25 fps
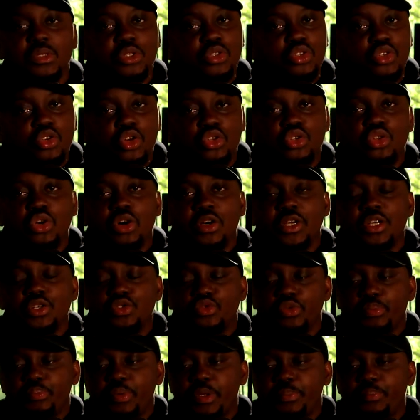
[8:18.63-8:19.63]
You're
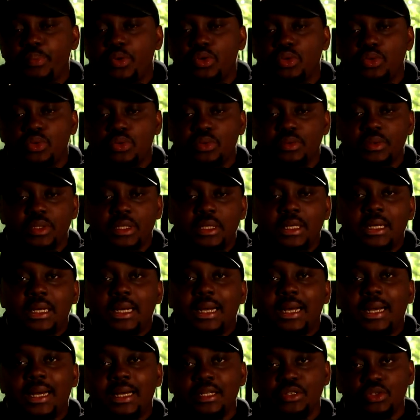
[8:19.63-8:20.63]
talking to people,
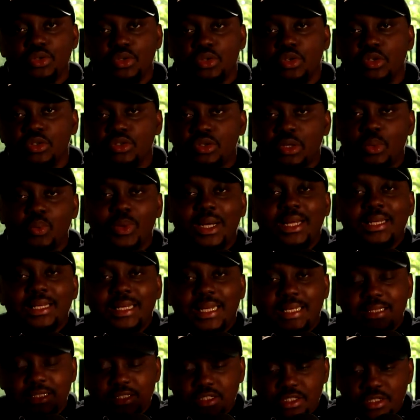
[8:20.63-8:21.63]
and someone
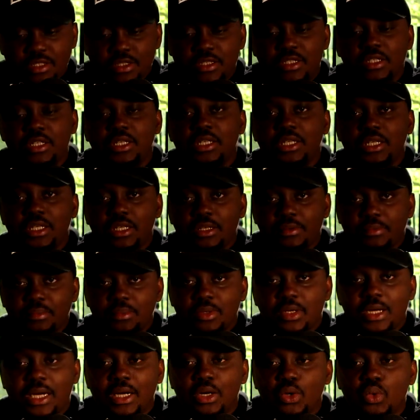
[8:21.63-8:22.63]
can
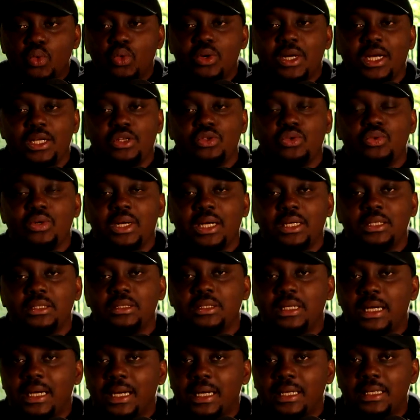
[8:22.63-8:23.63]
look at you
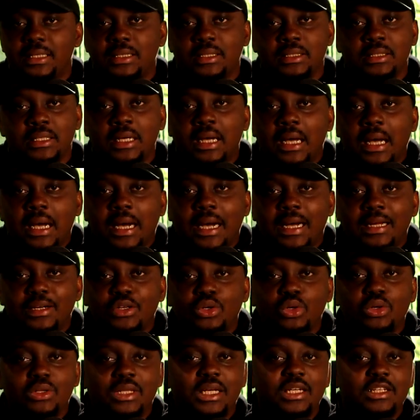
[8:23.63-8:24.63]
and
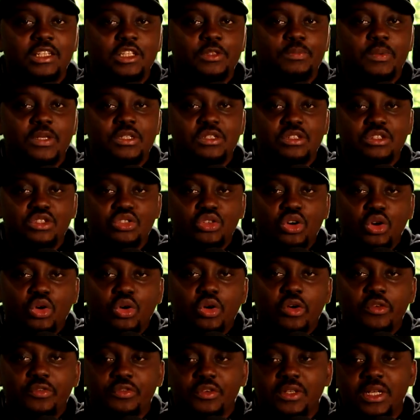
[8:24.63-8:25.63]
know that this person is not
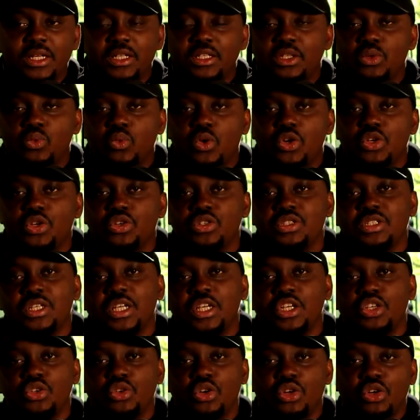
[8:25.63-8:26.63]
confident in what you're
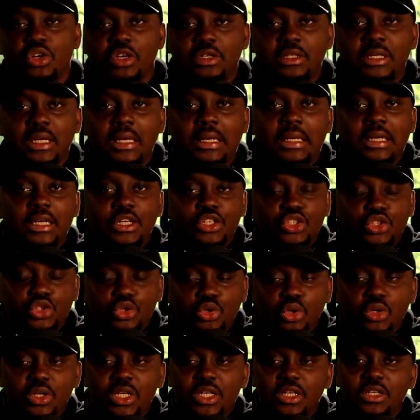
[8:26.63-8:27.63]
saying. You're not
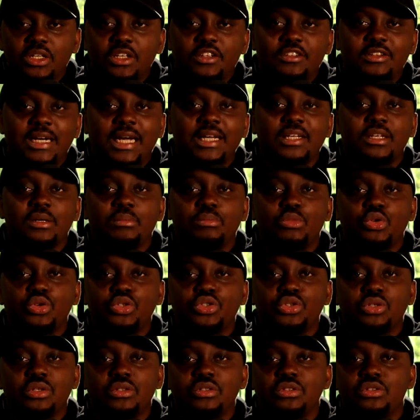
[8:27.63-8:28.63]
showing the right
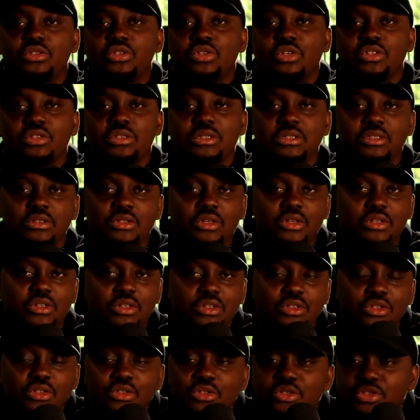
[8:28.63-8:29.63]
emotions. You're
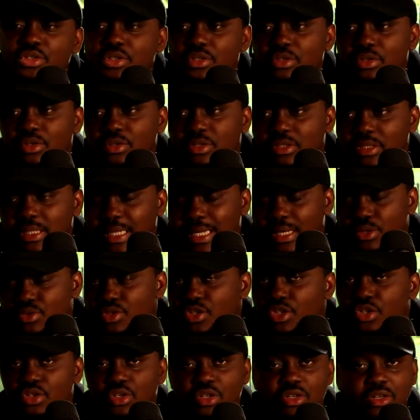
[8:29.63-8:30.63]

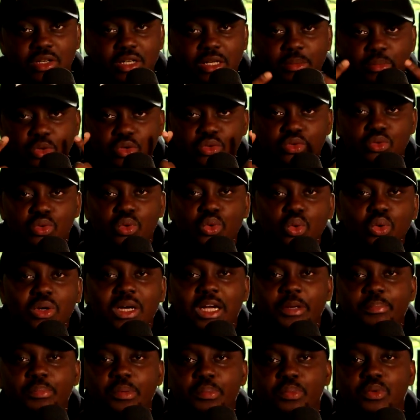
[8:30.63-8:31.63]
slouching. You're not able to
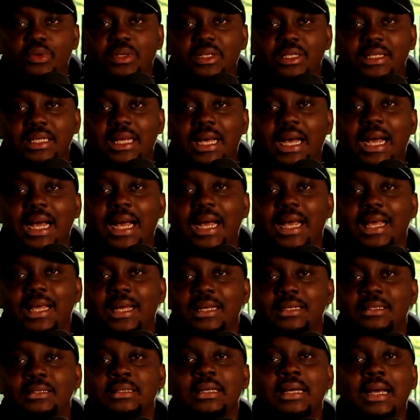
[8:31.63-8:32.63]
look at people in the
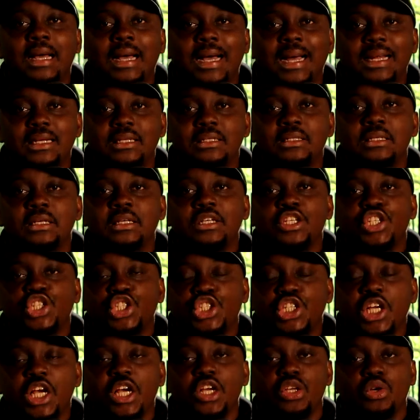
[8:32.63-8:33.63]
eye and
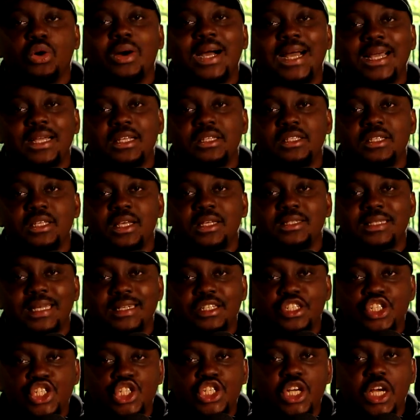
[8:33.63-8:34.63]
share your ideas
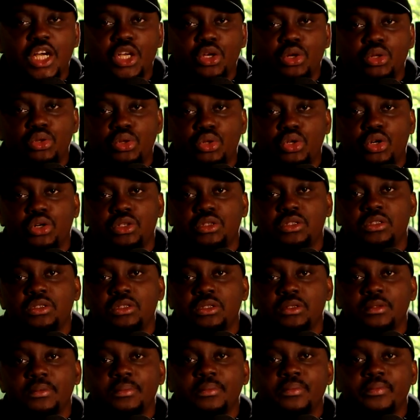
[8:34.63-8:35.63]
and share your thoughts.